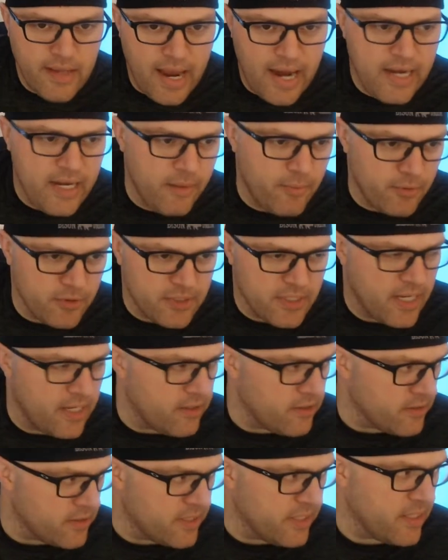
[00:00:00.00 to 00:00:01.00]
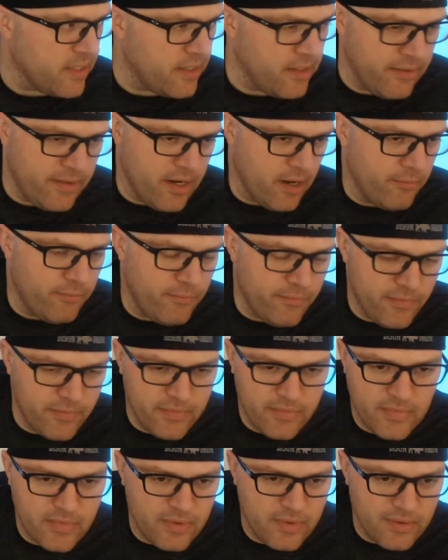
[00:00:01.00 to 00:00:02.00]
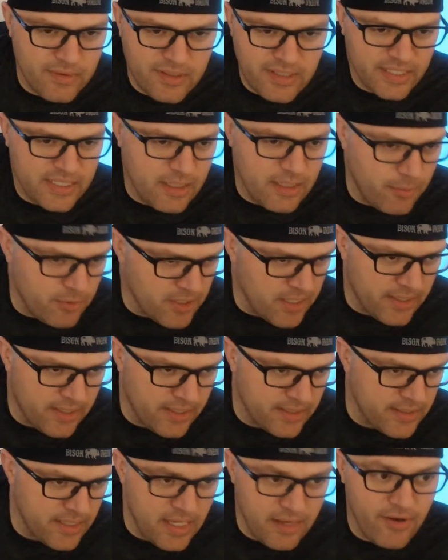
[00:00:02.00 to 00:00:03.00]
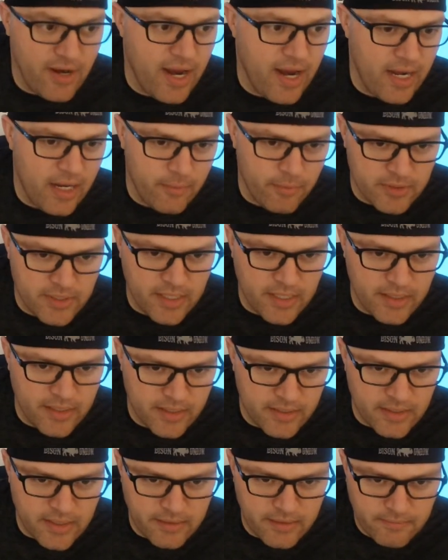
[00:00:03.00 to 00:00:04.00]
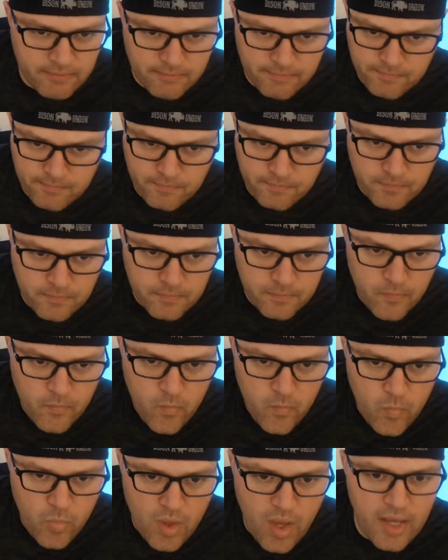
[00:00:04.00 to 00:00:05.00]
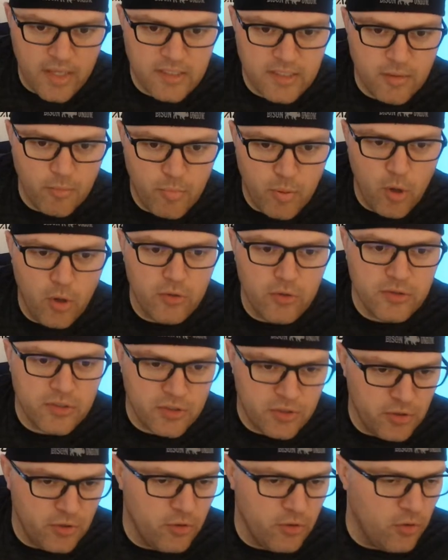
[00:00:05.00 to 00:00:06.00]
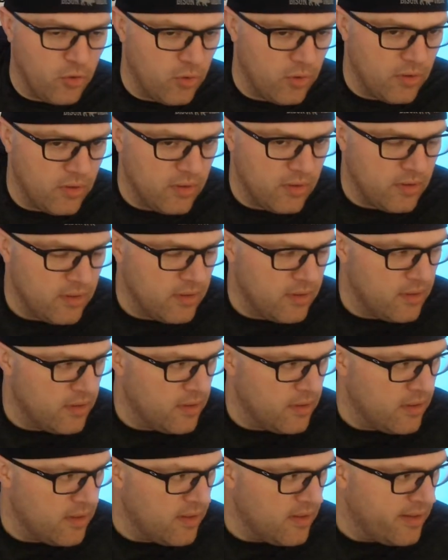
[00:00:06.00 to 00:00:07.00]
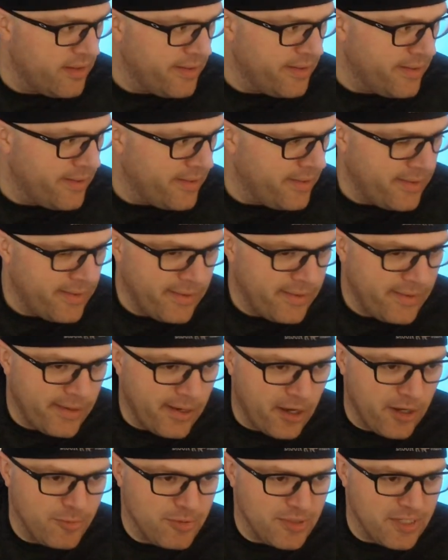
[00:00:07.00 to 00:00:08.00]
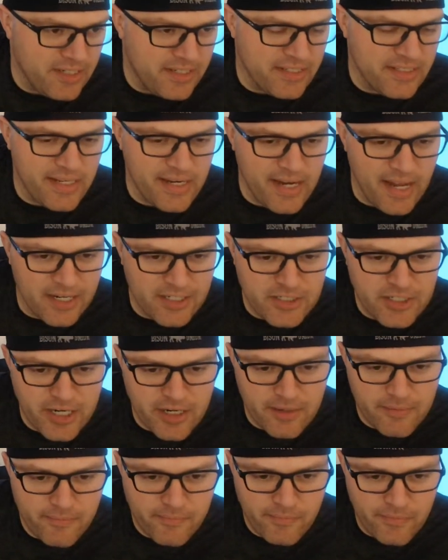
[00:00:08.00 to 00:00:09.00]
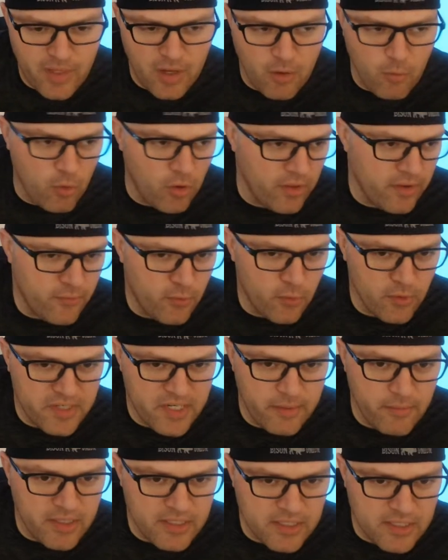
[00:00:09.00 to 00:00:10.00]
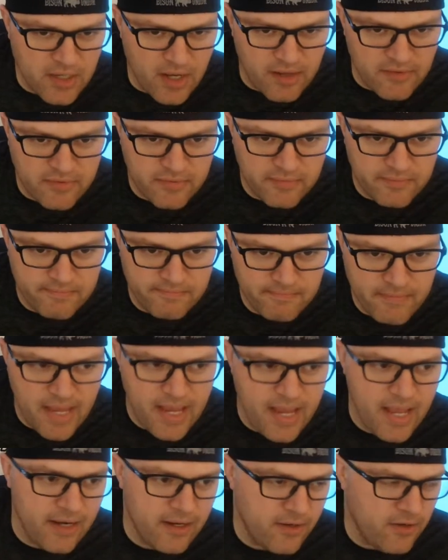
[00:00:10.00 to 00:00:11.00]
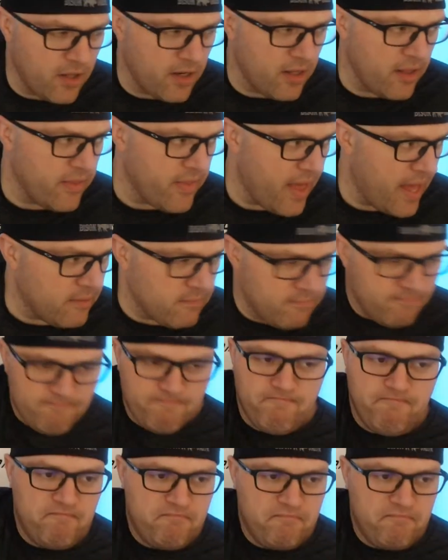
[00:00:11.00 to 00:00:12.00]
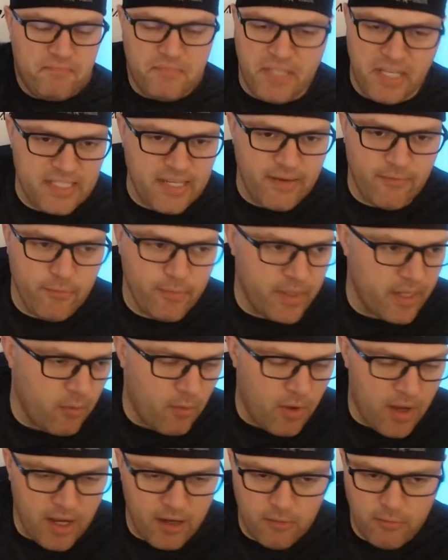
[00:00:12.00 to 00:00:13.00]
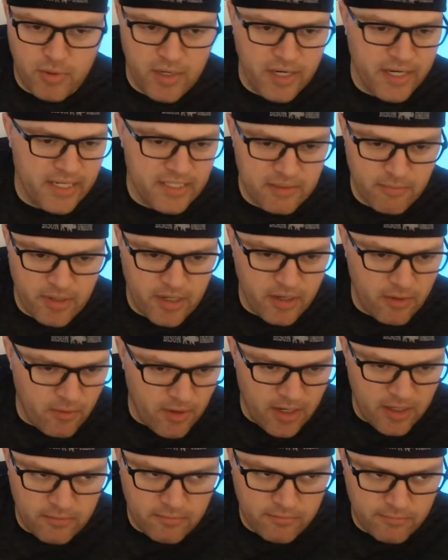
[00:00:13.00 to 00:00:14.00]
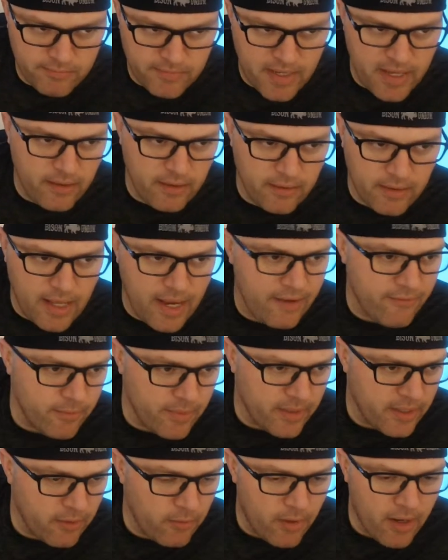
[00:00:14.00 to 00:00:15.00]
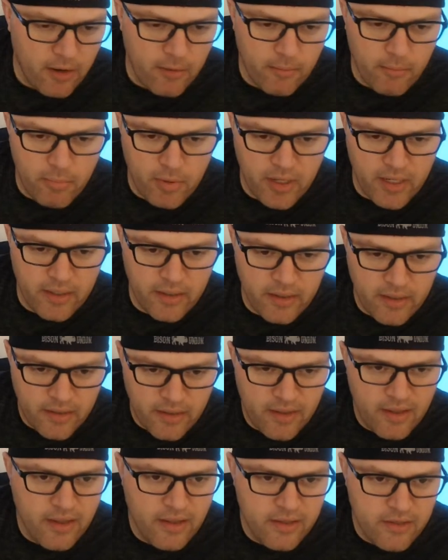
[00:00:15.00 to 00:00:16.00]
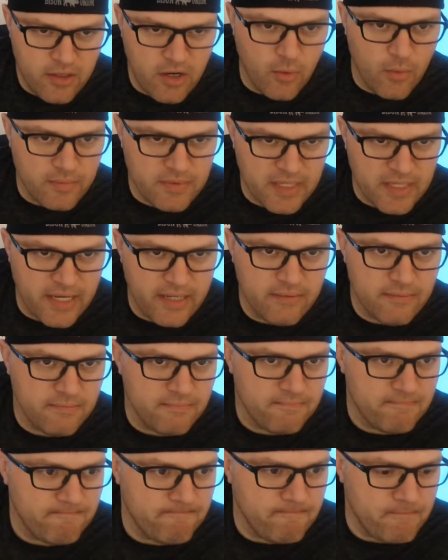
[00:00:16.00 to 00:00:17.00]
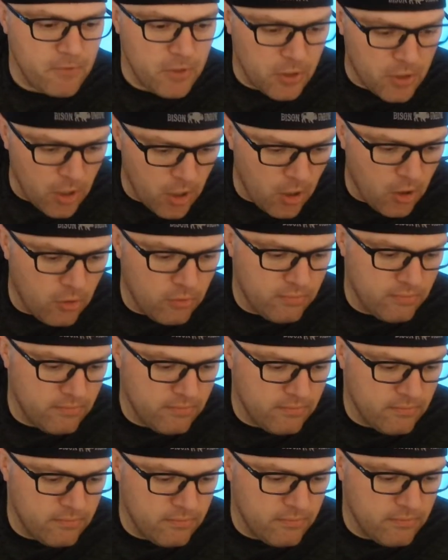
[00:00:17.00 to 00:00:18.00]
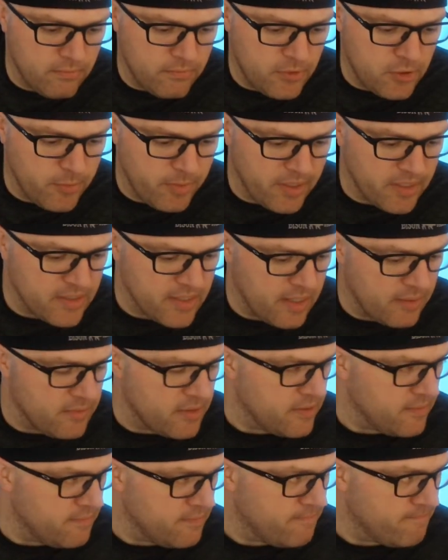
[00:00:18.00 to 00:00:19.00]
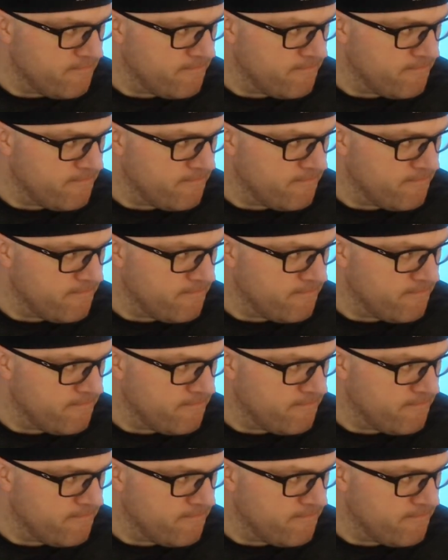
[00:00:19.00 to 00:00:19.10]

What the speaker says: 80% or 60% Disney, even 80% Disney, as opposed to 100% Disney next year. And we're only 14 months off. And not only that, kids haven't been in a while. Brandy hasn't been in a while. Hell, I haven't been in a while. But you know what I'm saying. You go. Should be good times.